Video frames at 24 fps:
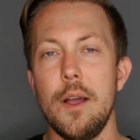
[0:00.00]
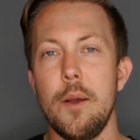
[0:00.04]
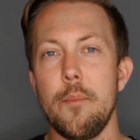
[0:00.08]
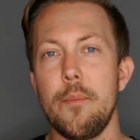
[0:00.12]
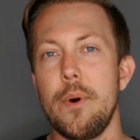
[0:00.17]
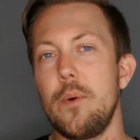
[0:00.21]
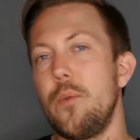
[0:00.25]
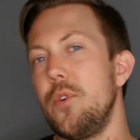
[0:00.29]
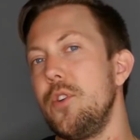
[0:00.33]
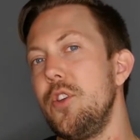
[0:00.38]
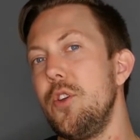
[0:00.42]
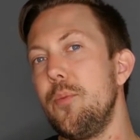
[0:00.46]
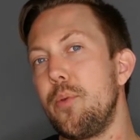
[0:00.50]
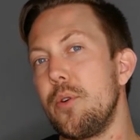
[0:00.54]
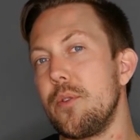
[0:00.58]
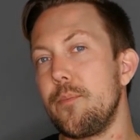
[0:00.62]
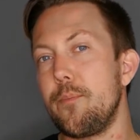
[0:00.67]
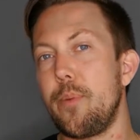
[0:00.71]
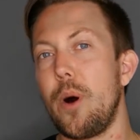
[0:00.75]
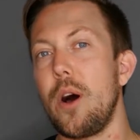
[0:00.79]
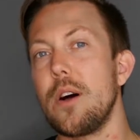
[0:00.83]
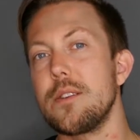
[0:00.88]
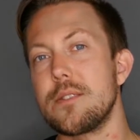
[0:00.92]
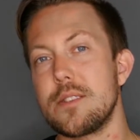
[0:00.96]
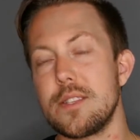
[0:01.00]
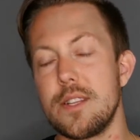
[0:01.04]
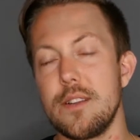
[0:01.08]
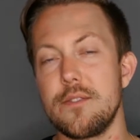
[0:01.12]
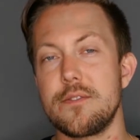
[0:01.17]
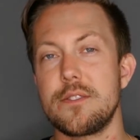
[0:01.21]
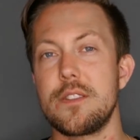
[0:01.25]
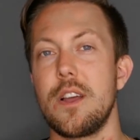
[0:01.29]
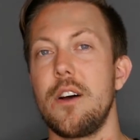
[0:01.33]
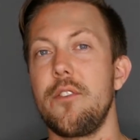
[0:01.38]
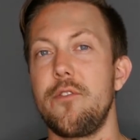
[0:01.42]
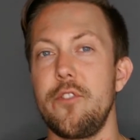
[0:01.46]
But when you put positive
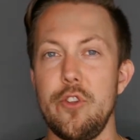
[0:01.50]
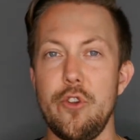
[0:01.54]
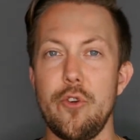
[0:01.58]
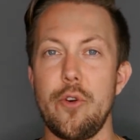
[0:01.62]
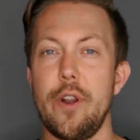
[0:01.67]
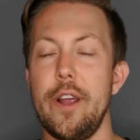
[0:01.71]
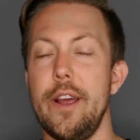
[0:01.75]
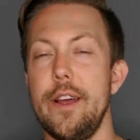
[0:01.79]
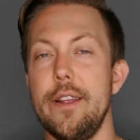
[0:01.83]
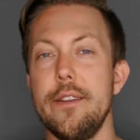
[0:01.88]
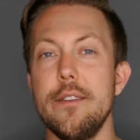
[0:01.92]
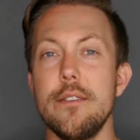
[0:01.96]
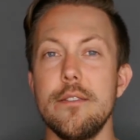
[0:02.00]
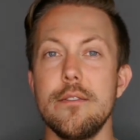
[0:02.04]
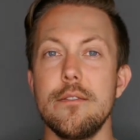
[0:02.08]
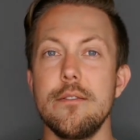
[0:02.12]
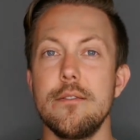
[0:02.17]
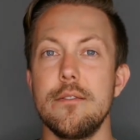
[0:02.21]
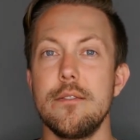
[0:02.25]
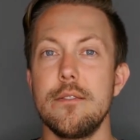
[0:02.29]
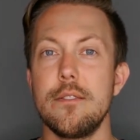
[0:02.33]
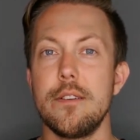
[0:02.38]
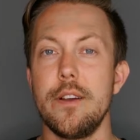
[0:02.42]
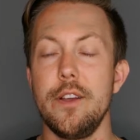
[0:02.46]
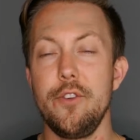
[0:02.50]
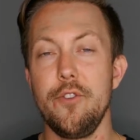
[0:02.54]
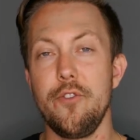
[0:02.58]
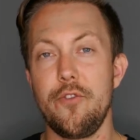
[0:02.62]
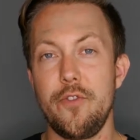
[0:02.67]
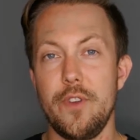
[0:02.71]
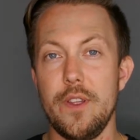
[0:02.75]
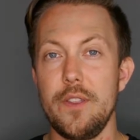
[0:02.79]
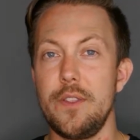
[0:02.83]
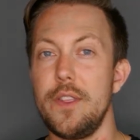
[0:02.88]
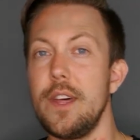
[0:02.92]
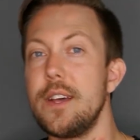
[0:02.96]
stuff in your head and you
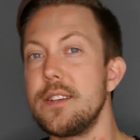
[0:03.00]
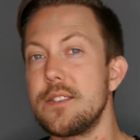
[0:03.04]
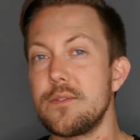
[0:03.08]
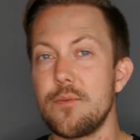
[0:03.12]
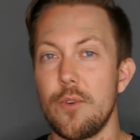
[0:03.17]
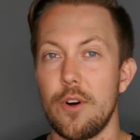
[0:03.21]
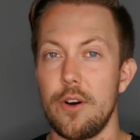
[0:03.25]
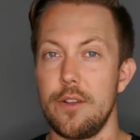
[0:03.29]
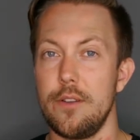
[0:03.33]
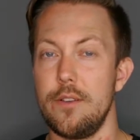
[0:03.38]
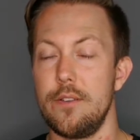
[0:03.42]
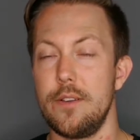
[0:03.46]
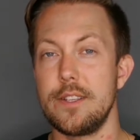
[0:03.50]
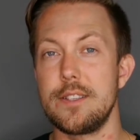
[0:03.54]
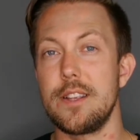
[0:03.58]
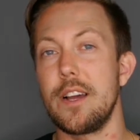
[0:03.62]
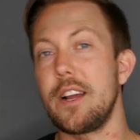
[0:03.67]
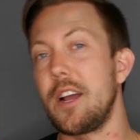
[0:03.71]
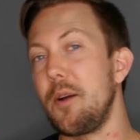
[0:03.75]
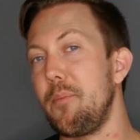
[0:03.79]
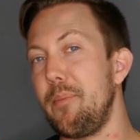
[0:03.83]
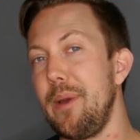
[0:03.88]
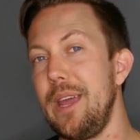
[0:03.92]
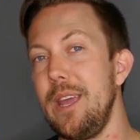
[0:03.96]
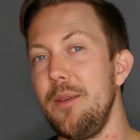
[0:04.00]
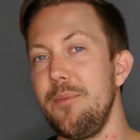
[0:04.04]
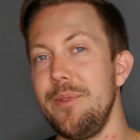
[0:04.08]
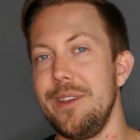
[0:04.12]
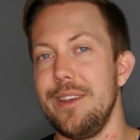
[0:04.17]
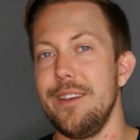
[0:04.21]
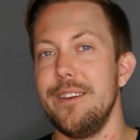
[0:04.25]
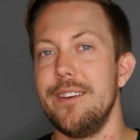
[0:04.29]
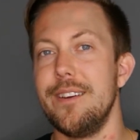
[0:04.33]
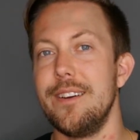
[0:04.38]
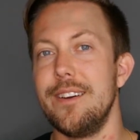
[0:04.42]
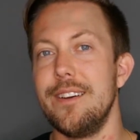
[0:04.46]
feed this one, it's like a
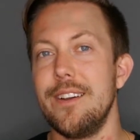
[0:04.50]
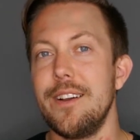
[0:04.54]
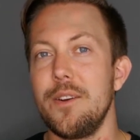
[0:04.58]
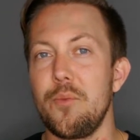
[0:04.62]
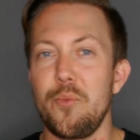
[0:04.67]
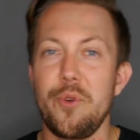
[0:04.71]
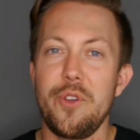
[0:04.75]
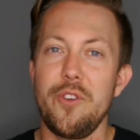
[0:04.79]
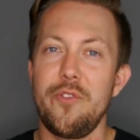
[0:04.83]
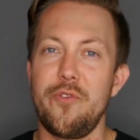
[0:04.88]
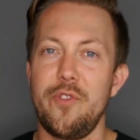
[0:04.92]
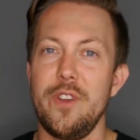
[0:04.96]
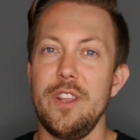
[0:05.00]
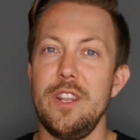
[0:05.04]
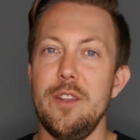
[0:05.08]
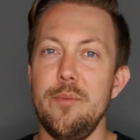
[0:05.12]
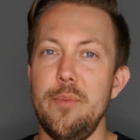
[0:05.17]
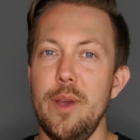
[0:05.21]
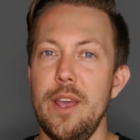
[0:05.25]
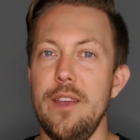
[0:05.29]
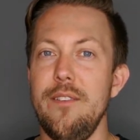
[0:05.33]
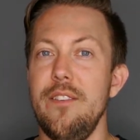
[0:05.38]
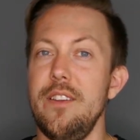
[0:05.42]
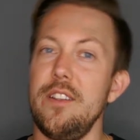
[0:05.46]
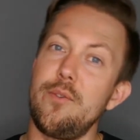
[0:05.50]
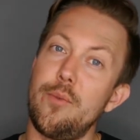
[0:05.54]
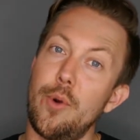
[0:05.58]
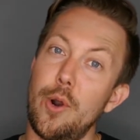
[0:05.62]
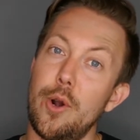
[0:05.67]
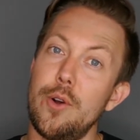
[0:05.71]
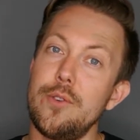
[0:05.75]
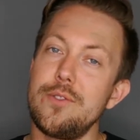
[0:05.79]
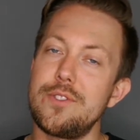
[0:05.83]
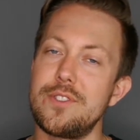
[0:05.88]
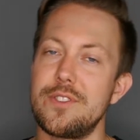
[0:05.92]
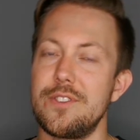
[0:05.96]
baby. When you feed the baby, it
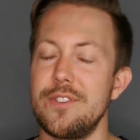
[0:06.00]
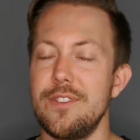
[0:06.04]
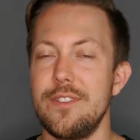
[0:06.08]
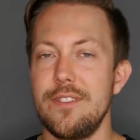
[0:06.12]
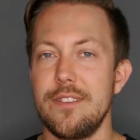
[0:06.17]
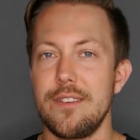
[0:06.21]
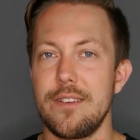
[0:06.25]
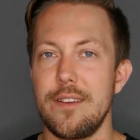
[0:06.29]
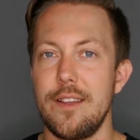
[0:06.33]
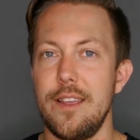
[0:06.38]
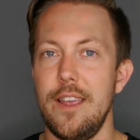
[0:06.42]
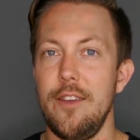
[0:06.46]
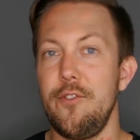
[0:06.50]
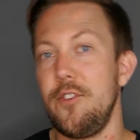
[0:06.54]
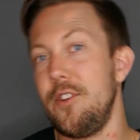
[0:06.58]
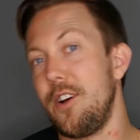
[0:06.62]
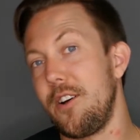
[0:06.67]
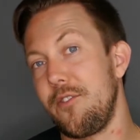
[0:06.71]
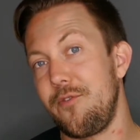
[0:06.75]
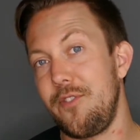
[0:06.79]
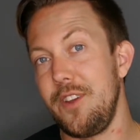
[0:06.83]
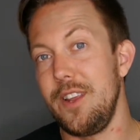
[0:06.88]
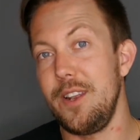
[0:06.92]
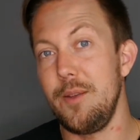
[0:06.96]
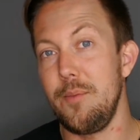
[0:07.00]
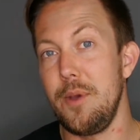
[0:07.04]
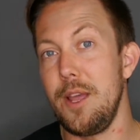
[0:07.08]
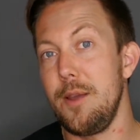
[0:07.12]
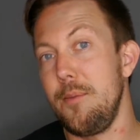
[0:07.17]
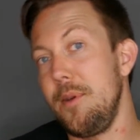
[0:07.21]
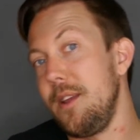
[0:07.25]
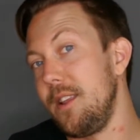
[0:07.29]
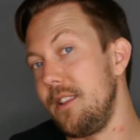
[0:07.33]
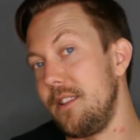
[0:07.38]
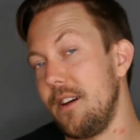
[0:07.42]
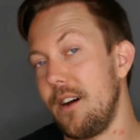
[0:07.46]
grows. If you don't feed the
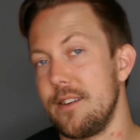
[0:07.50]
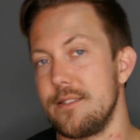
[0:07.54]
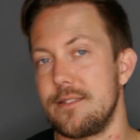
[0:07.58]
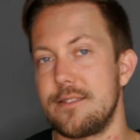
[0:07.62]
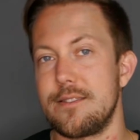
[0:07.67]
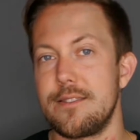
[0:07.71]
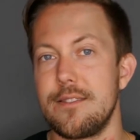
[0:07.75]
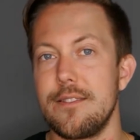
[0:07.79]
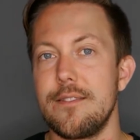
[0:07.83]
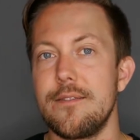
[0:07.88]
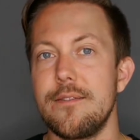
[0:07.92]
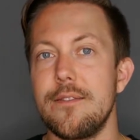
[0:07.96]
baby, it dies.